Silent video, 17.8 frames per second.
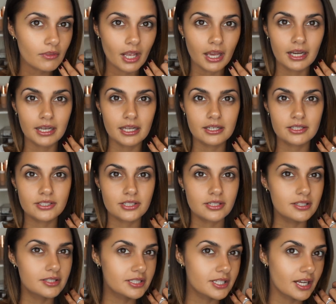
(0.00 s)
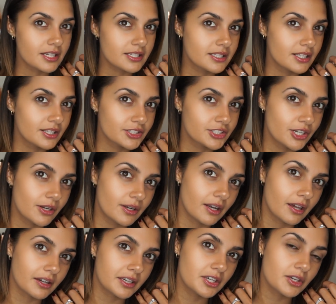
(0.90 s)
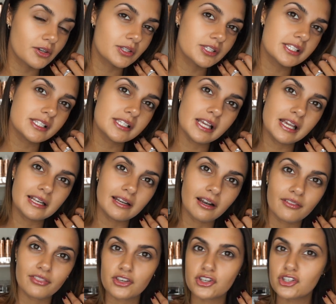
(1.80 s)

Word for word: And it does look cute, like you can see like the